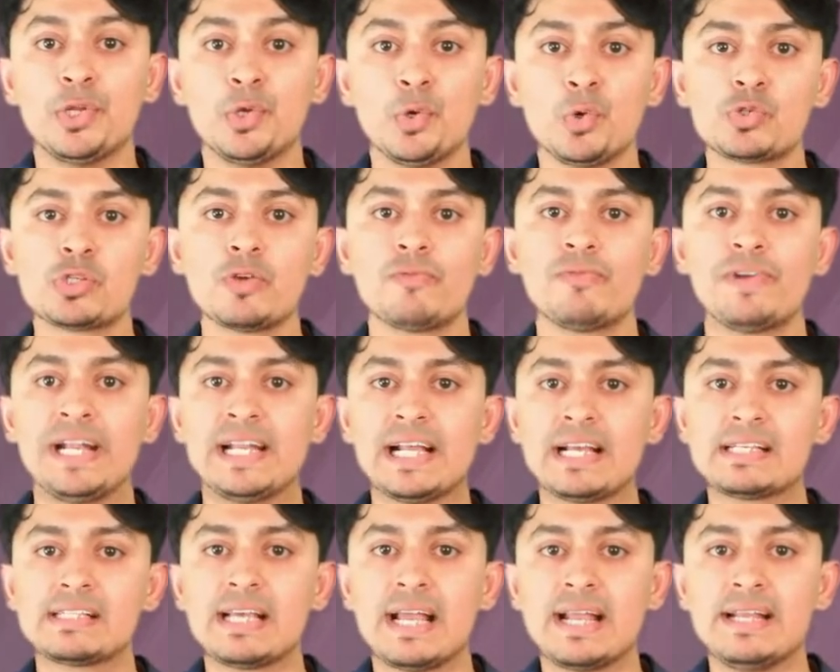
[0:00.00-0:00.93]
use of
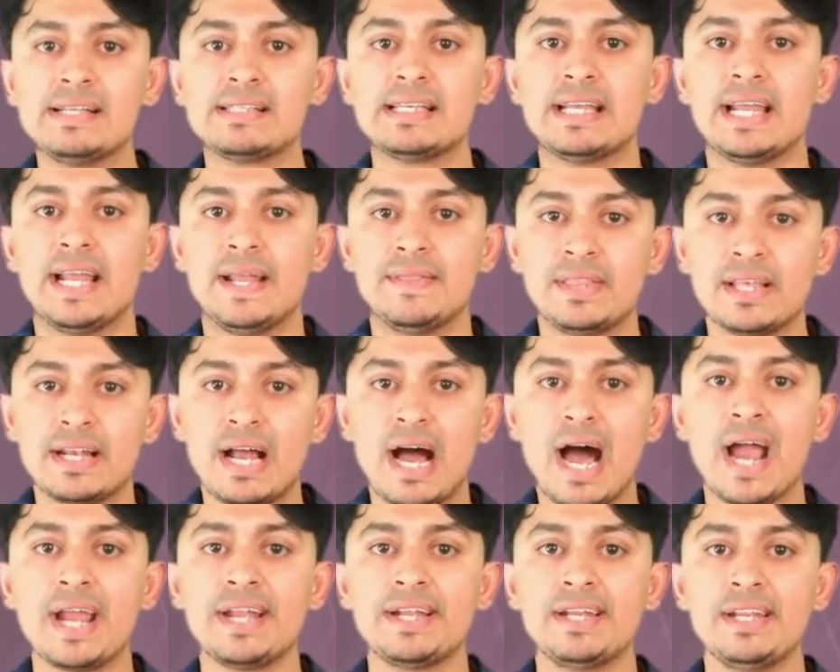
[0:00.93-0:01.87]
data science in their
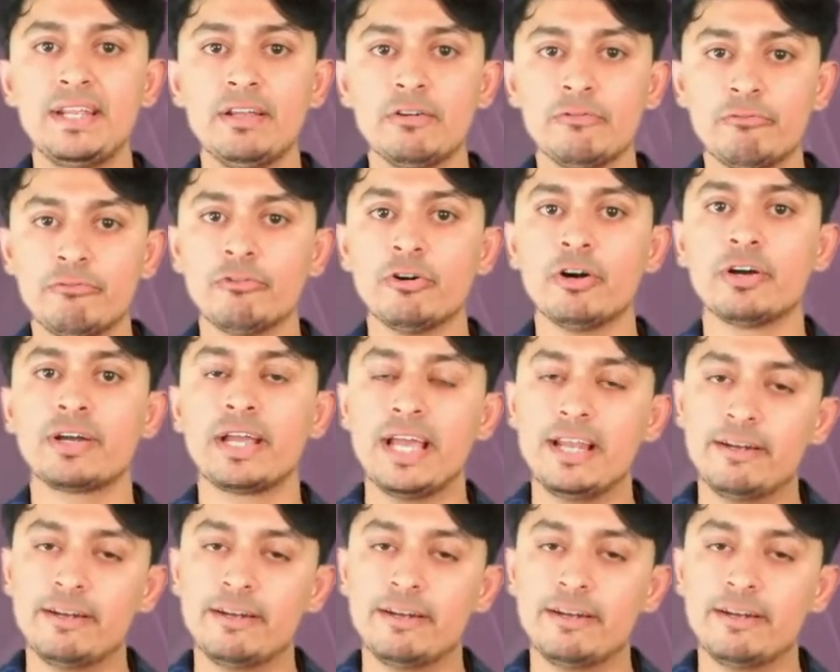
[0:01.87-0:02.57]
IT work